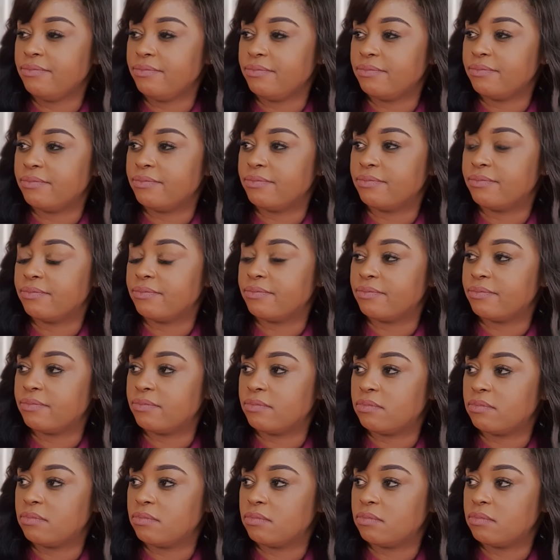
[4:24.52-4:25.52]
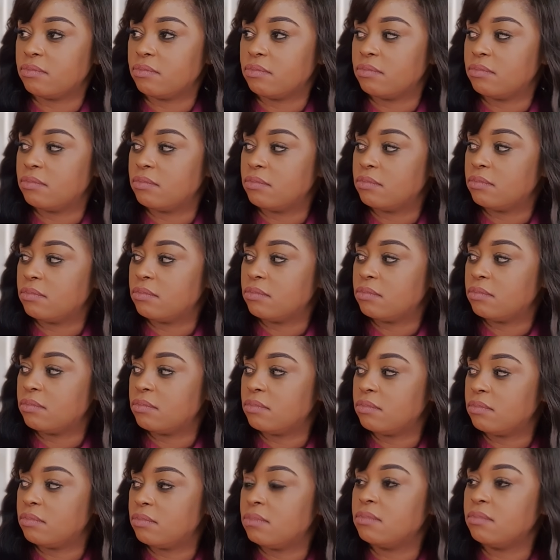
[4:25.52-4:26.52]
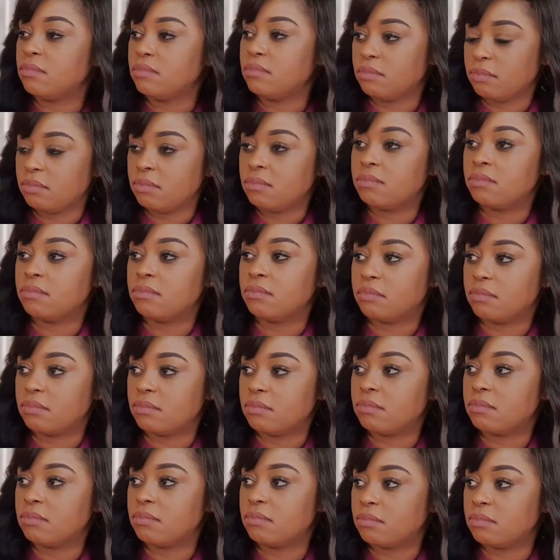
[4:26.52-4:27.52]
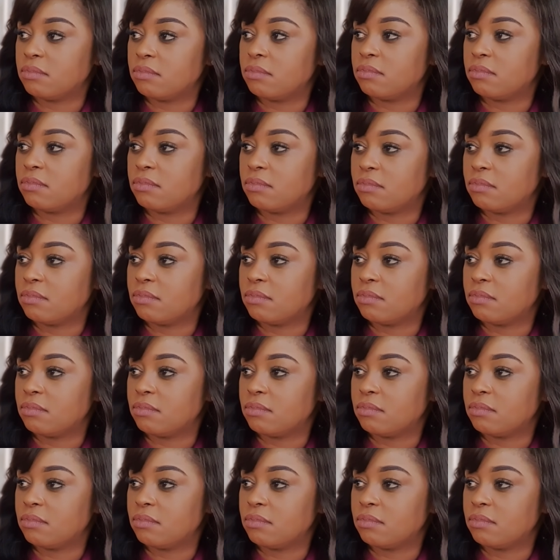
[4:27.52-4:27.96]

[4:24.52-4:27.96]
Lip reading: The person shown says nothing.